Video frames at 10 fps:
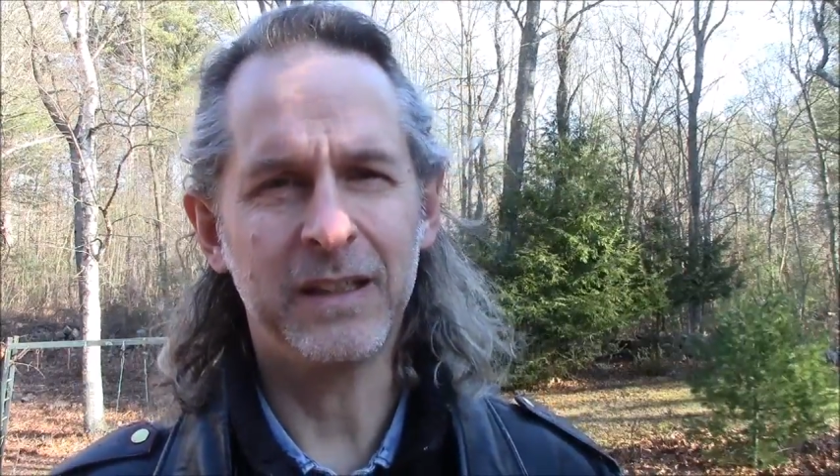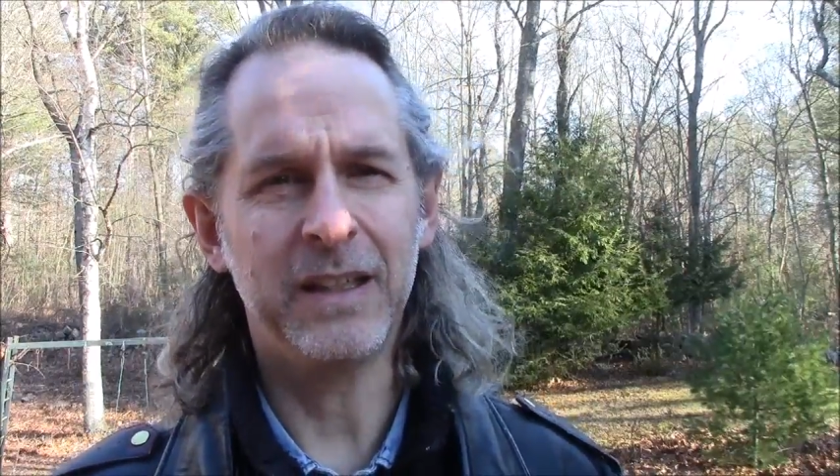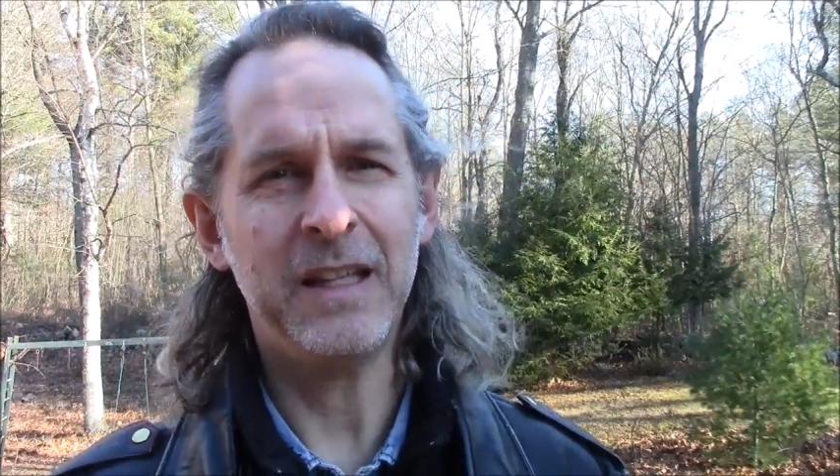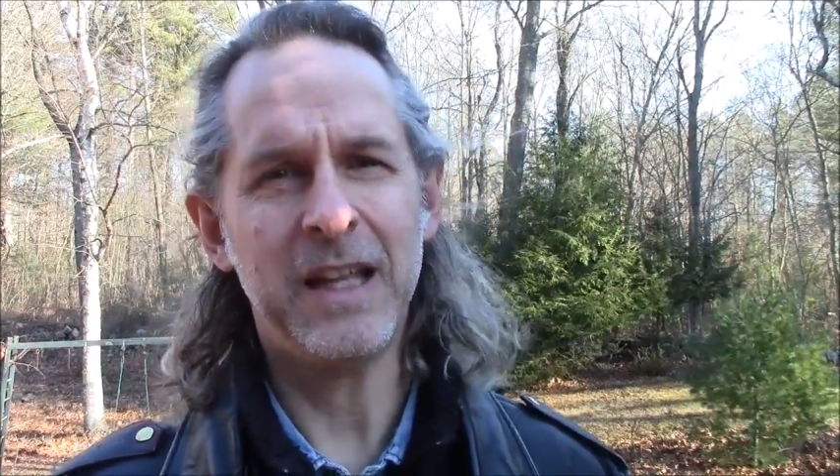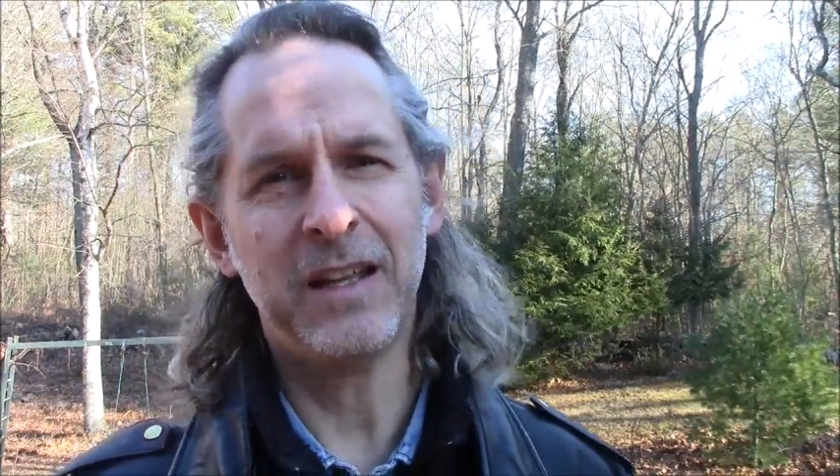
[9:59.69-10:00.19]

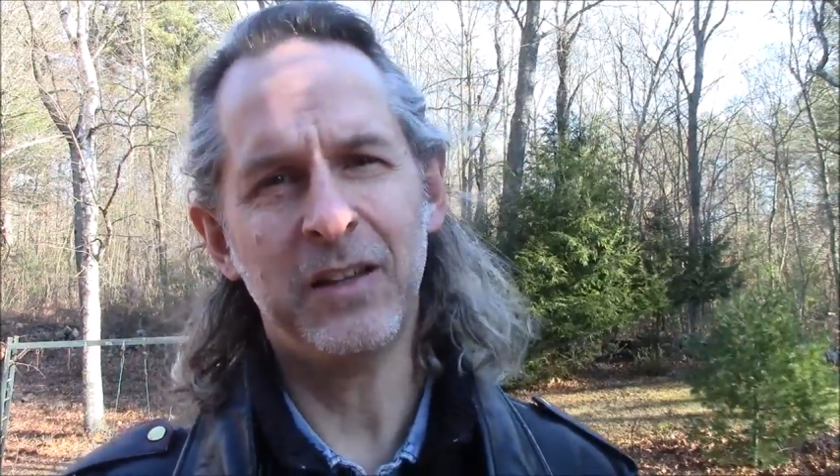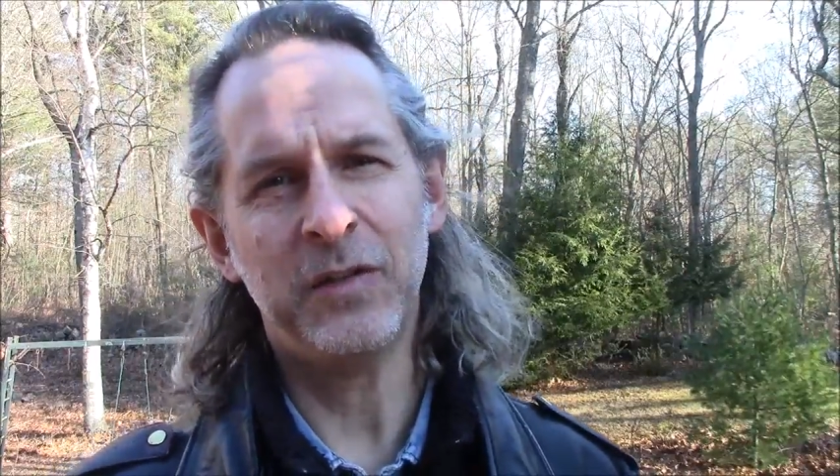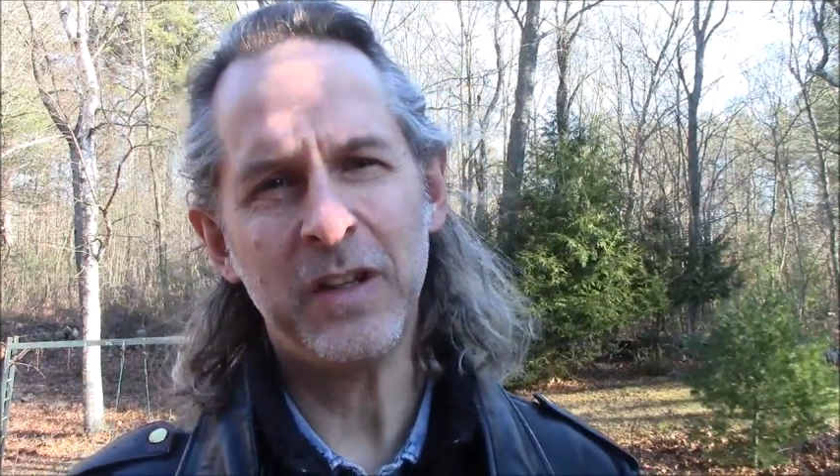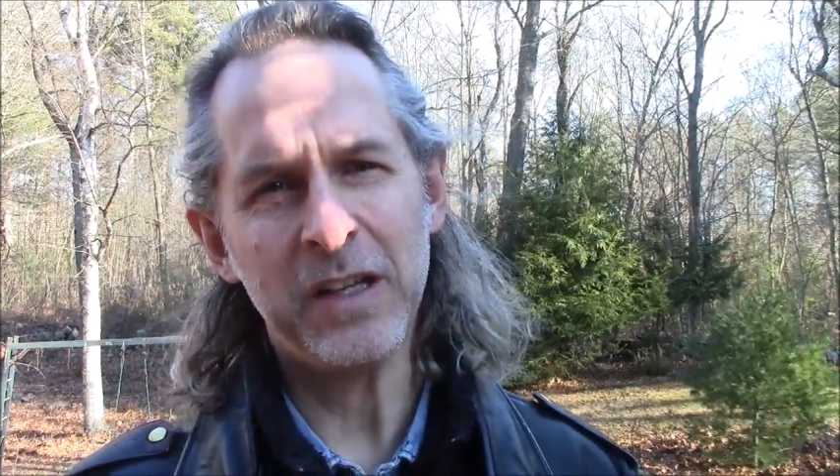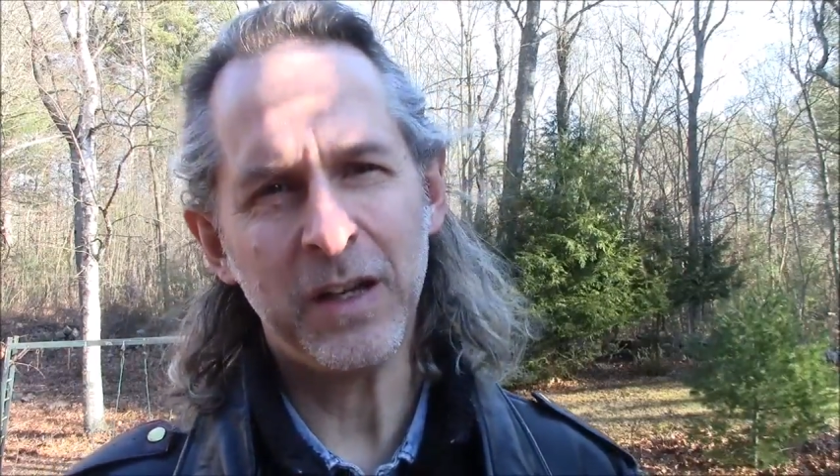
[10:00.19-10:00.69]
at the end of this
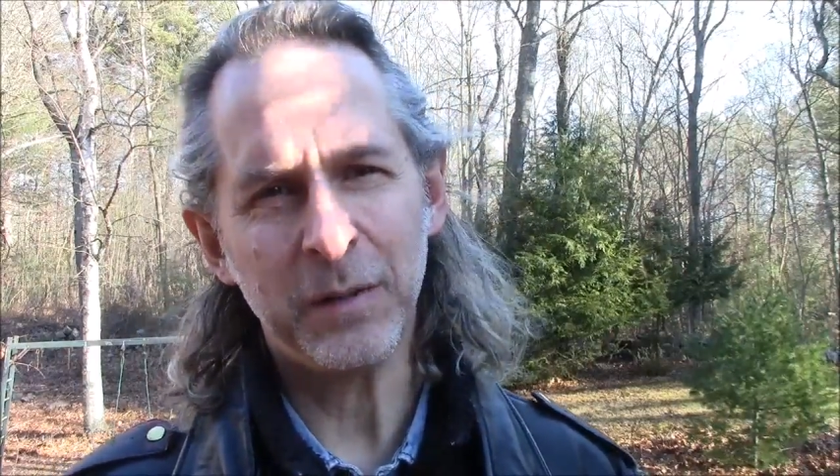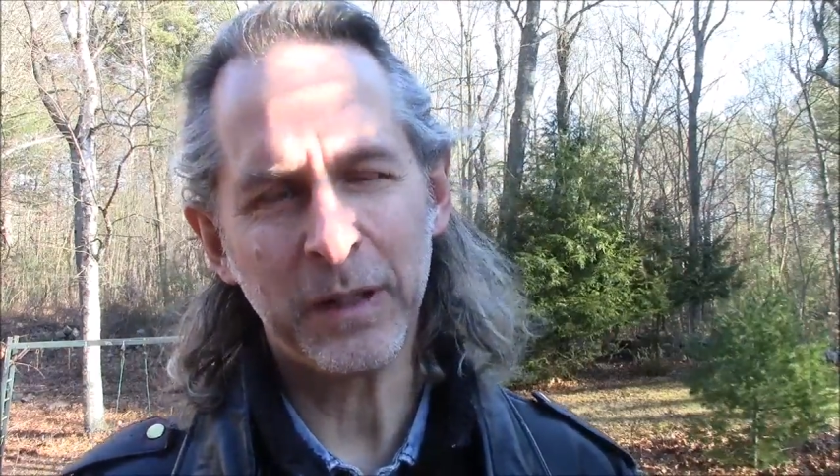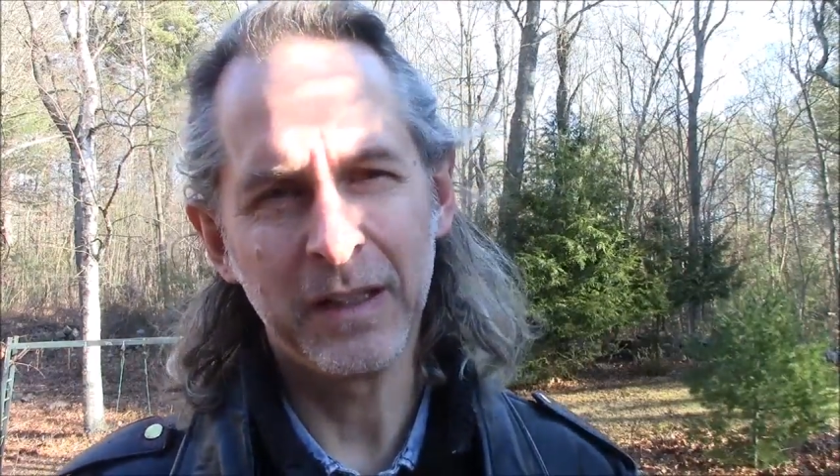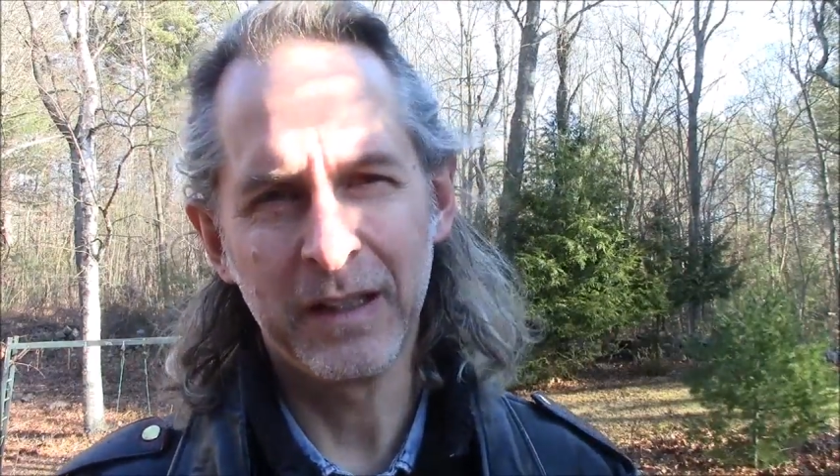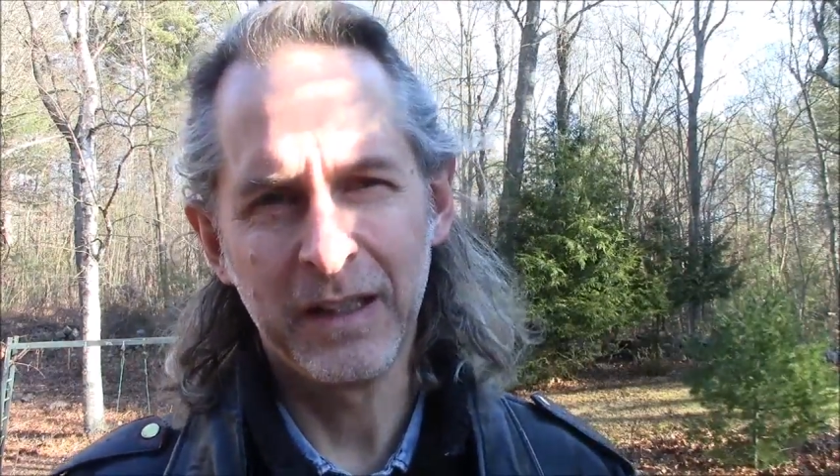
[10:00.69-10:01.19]
video, and